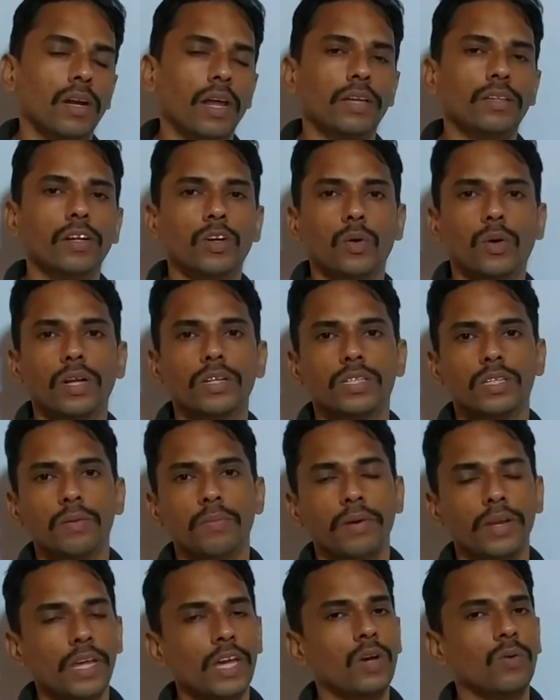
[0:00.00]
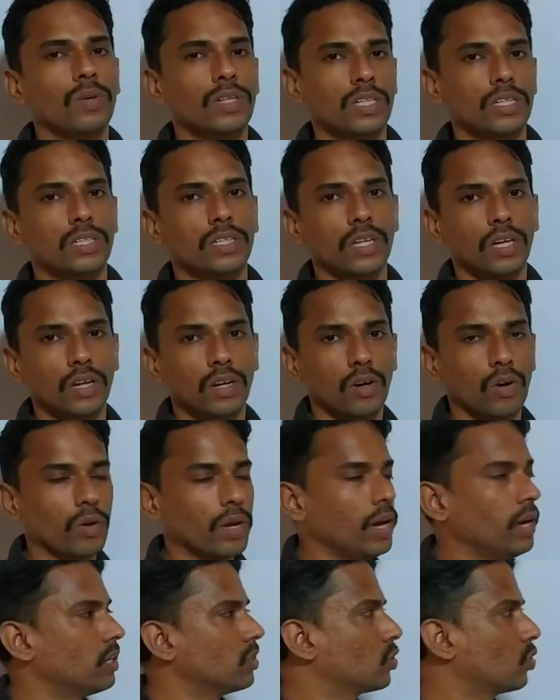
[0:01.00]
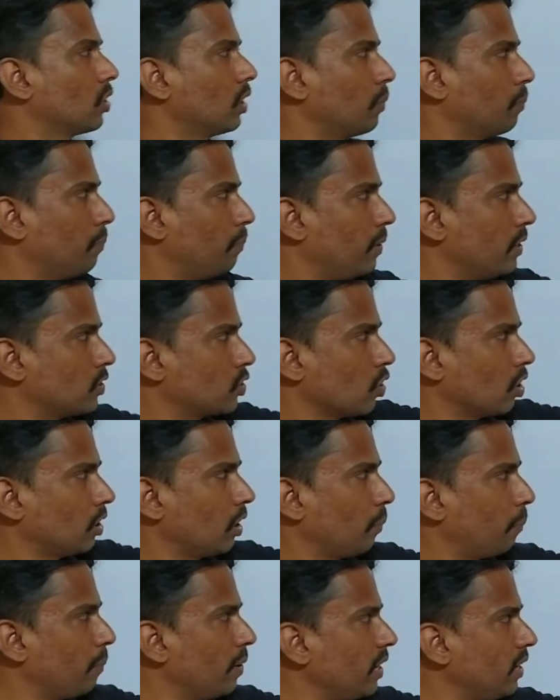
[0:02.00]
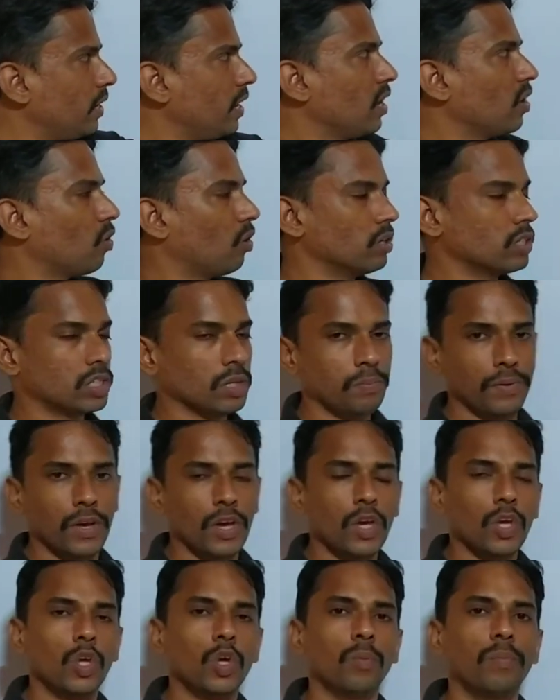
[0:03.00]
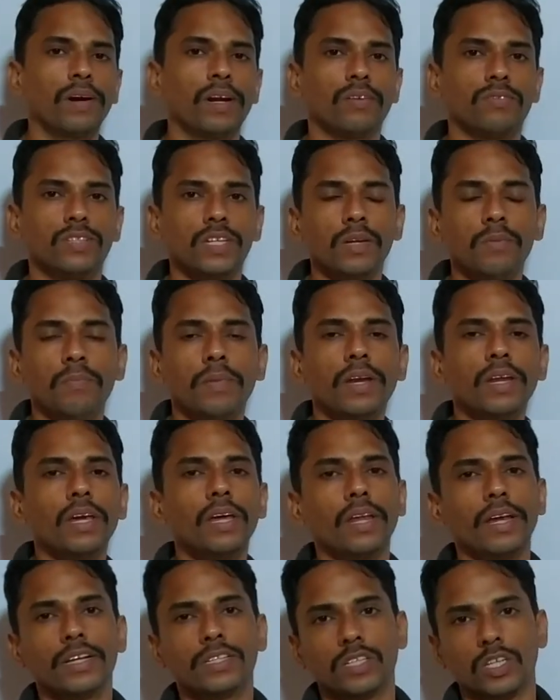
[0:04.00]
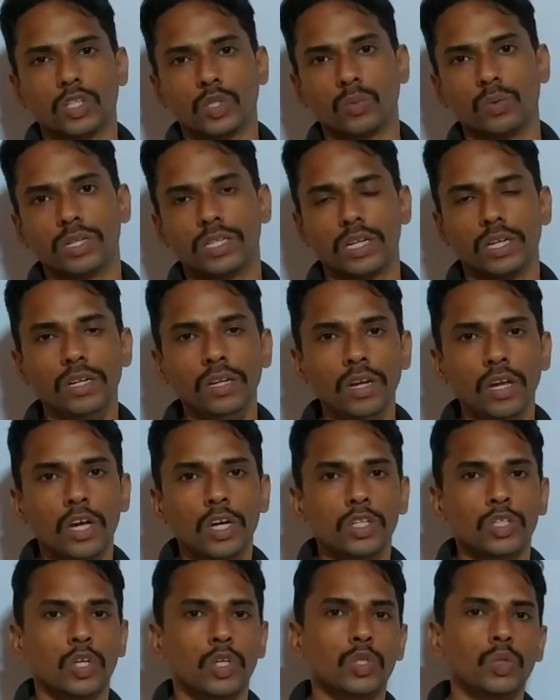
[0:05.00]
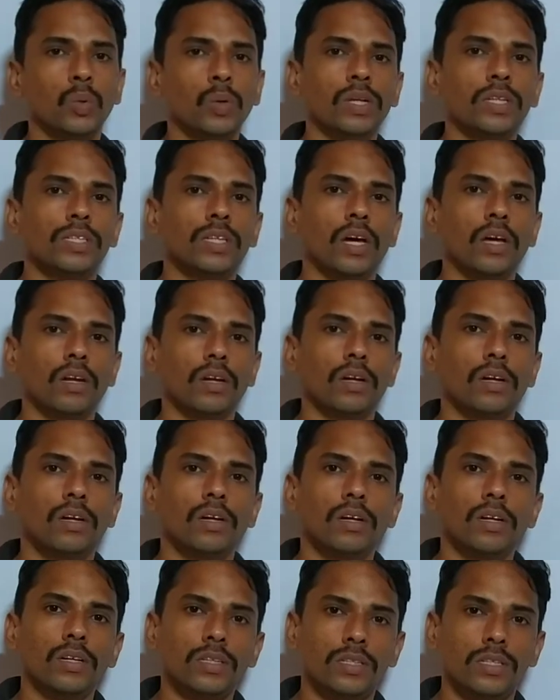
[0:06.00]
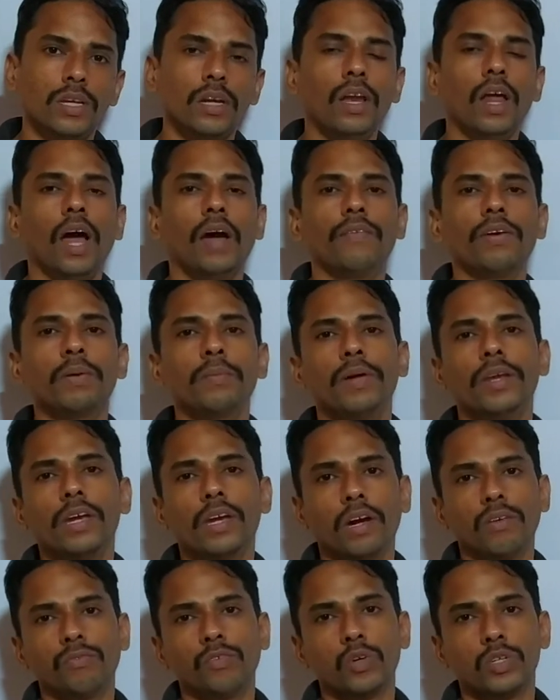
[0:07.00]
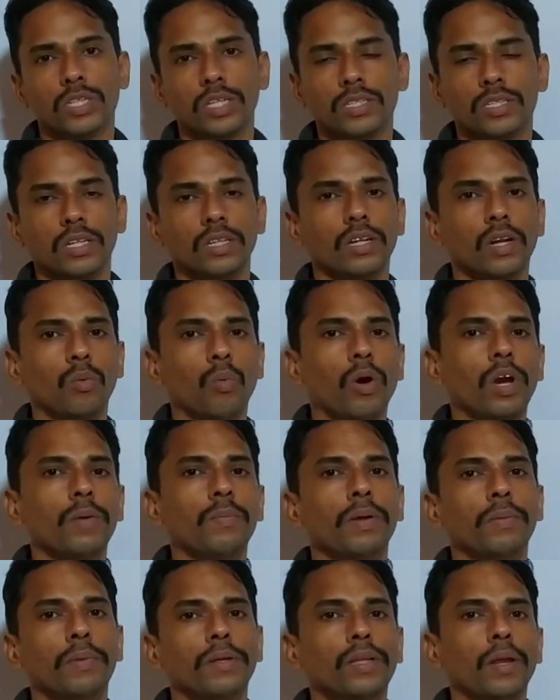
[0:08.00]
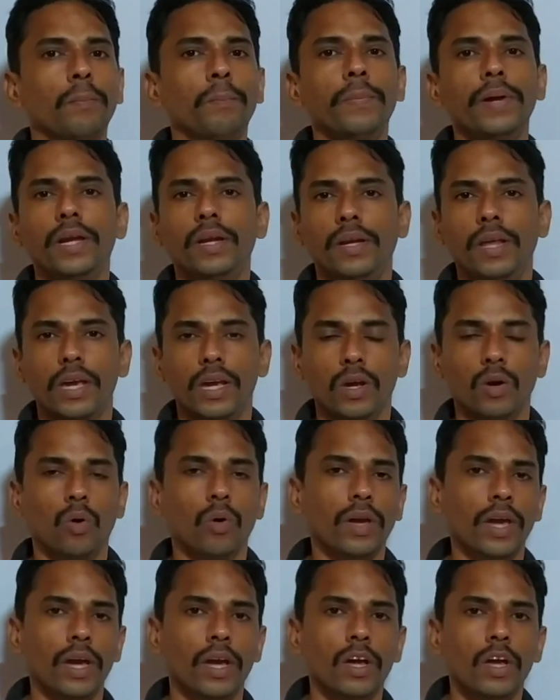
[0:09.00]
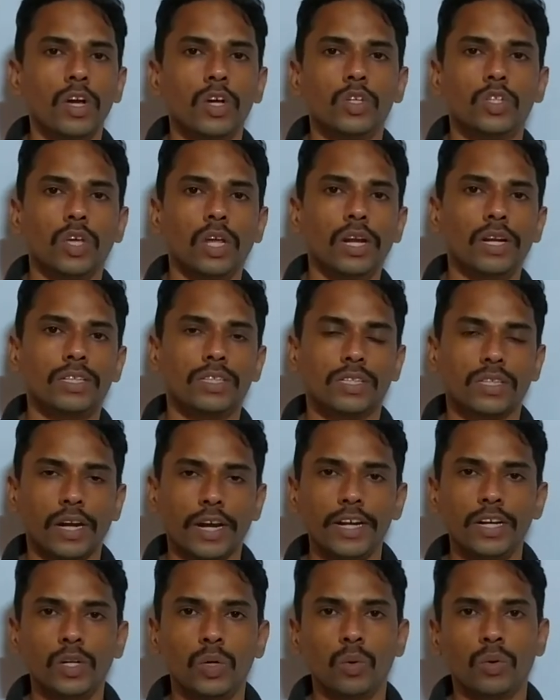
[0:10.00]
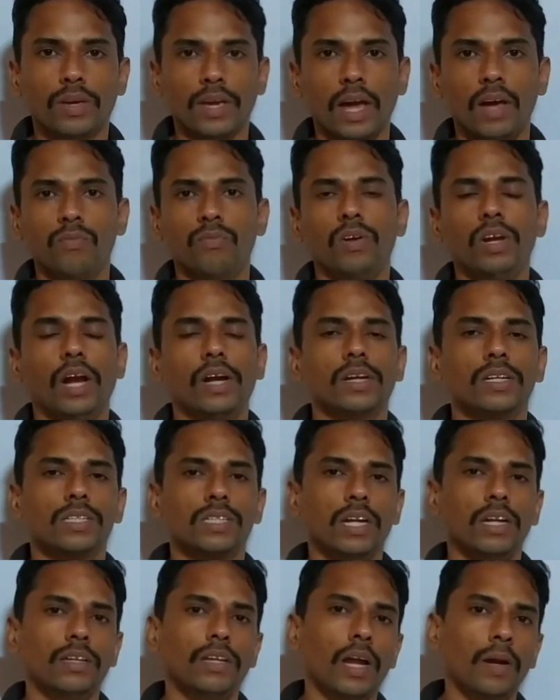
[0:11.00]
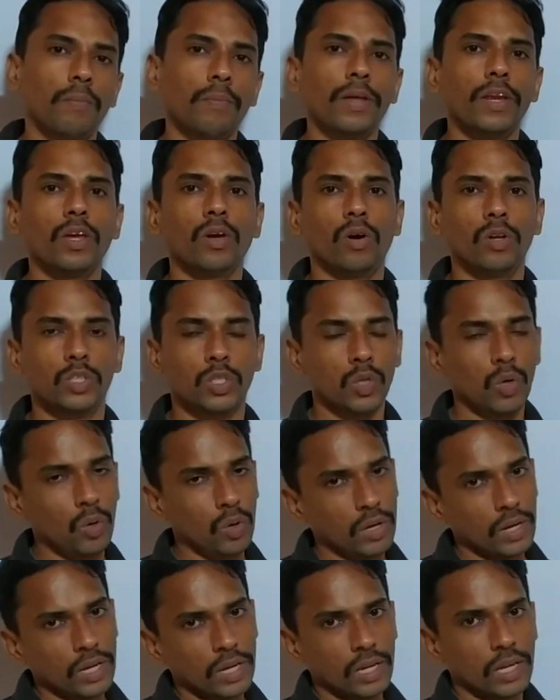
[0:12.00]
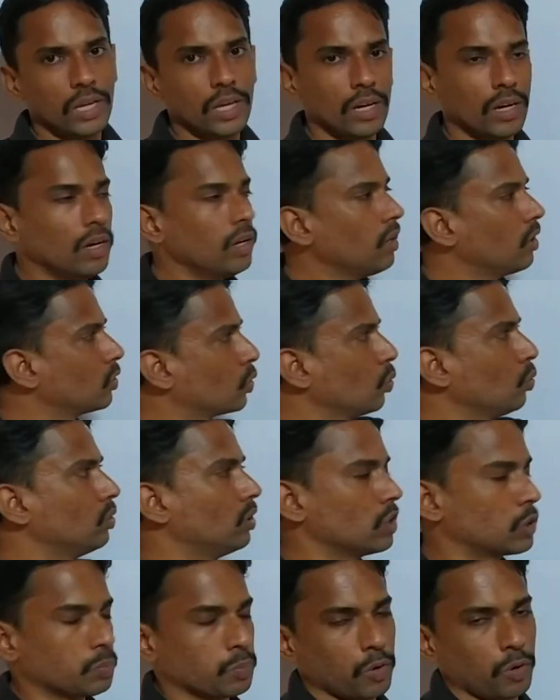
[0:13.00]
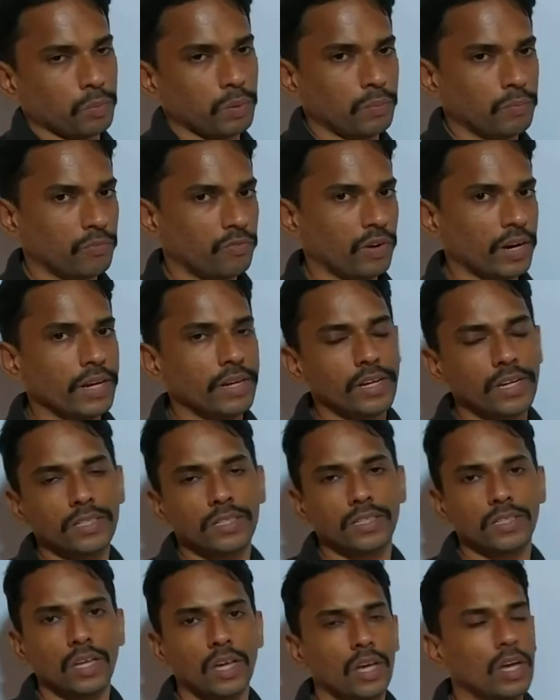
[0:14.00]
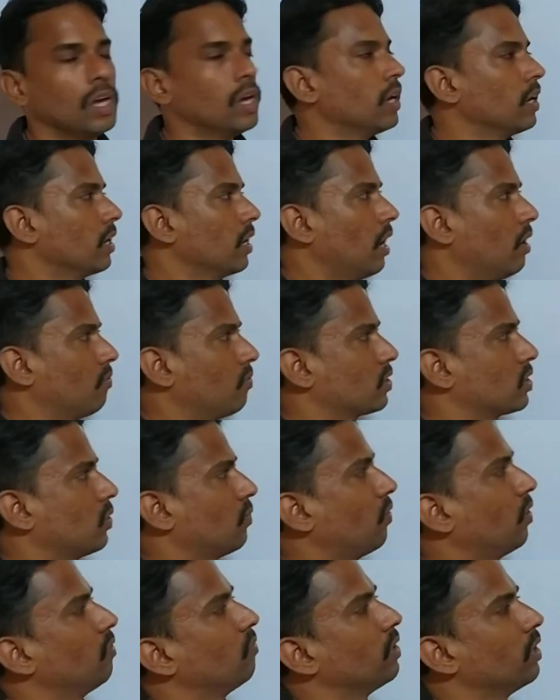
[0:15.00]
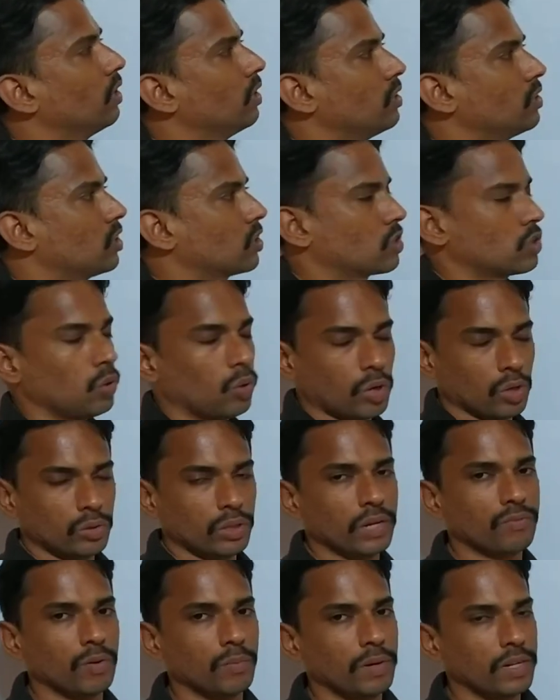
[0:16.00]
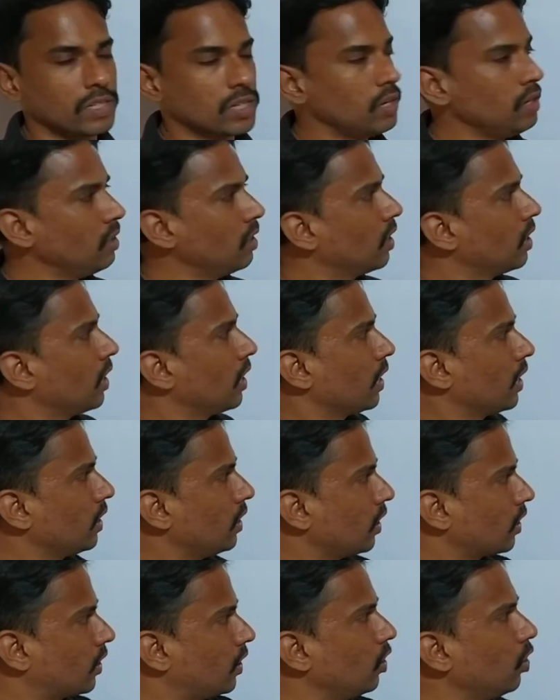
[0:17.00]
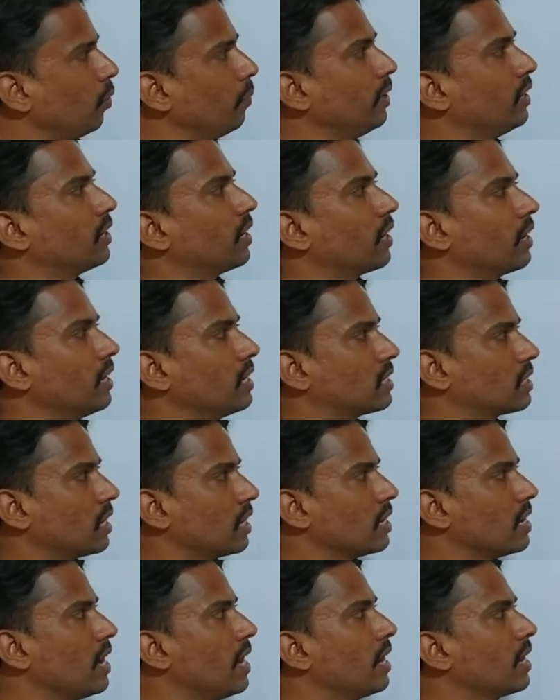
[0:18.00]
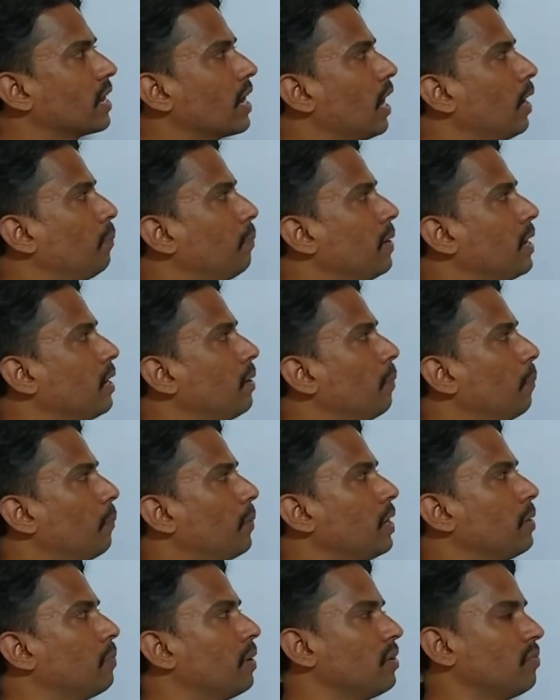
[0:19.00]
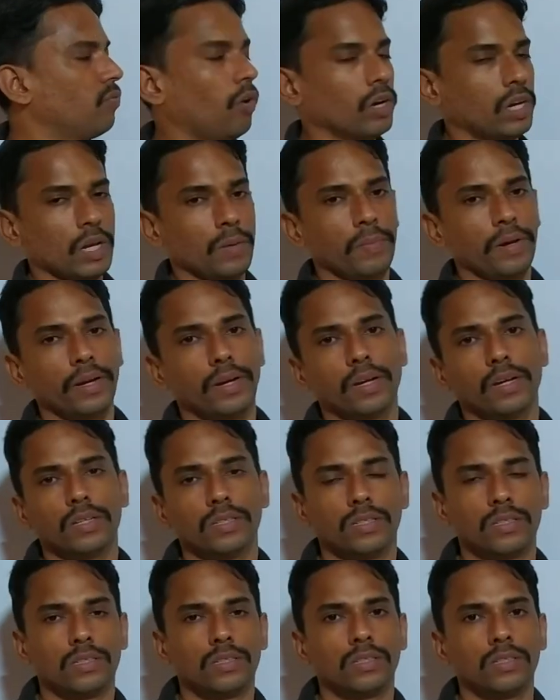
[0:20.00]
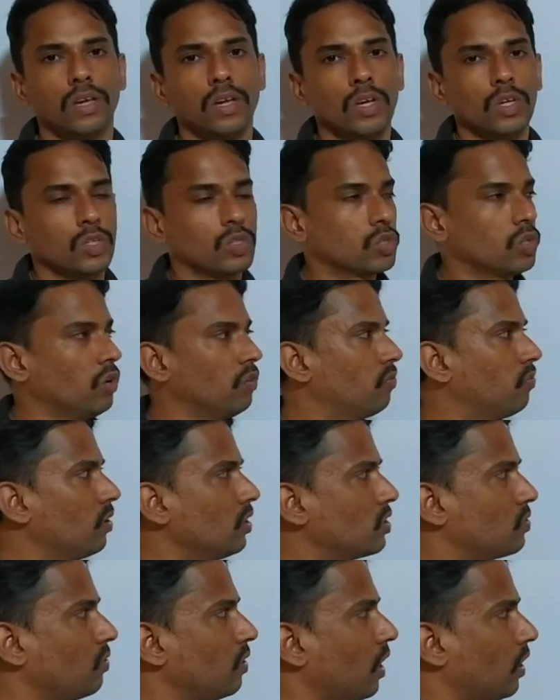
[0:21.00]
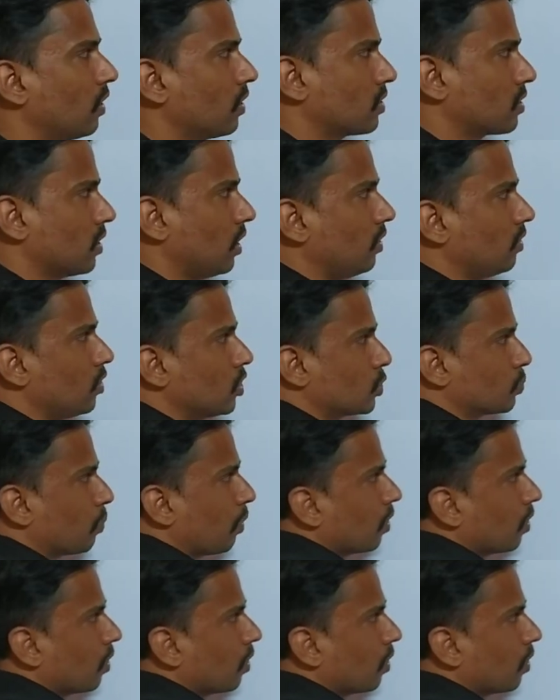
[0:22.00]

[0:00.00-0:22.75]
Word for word: Like that you can see many questions here, okay? So that based on the beating concept, you might have seen many races question. So students are still having many confusions in that what do you mean by the beating okay so let's try to carefully understand that meaning also here through this problem fine yes yeah first of all we'll just note down the information in a kilometer race a can beat b by 40 meters so first we'll understand this